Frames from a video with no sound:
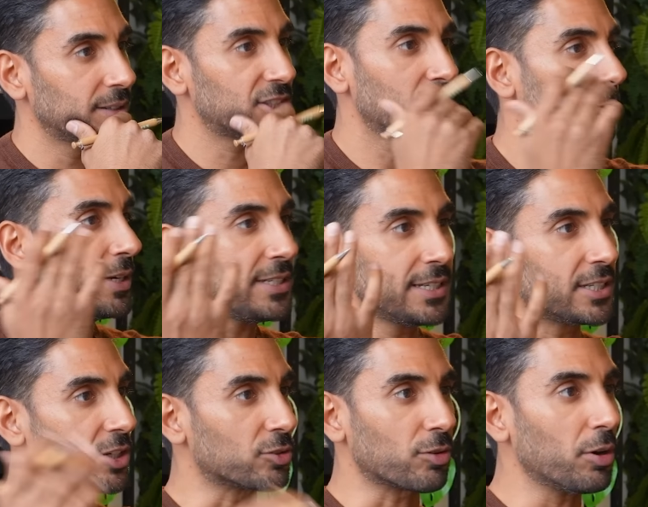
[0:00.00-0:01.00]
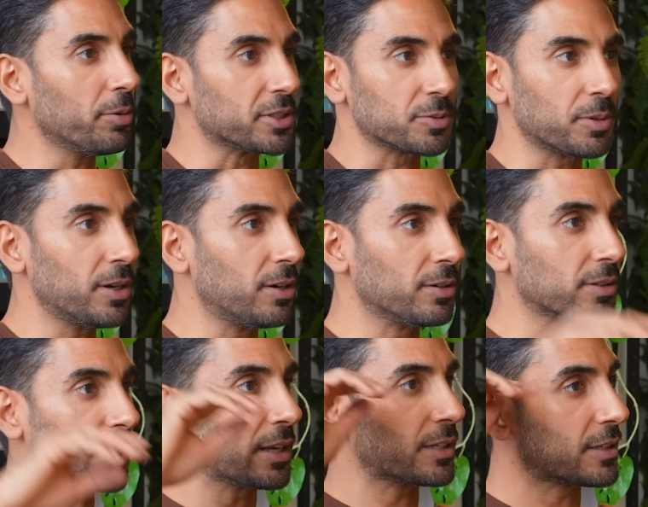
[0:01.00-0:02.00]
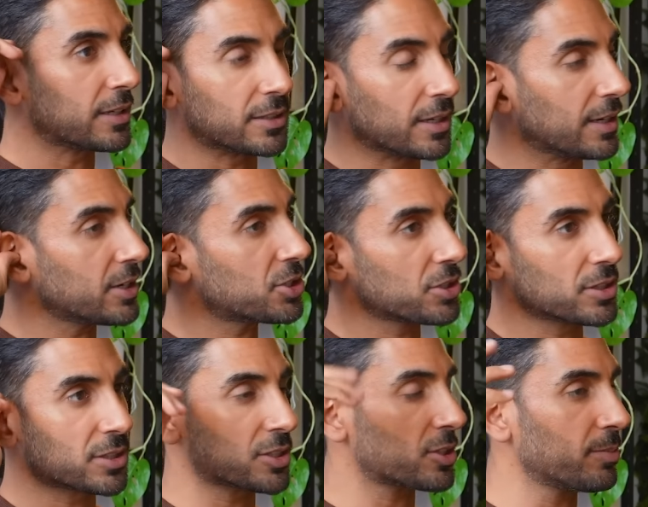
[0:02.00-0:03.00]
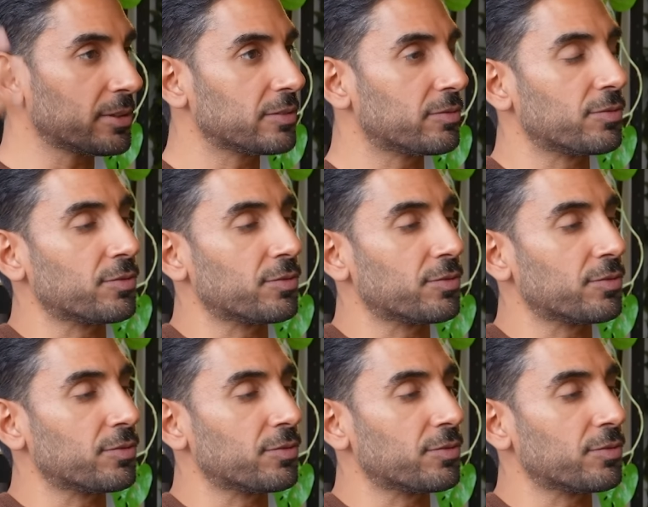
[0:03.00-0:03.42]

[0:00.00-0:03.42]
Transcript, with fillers: it's so easy to grow as well. They're, they're delicious. There's so many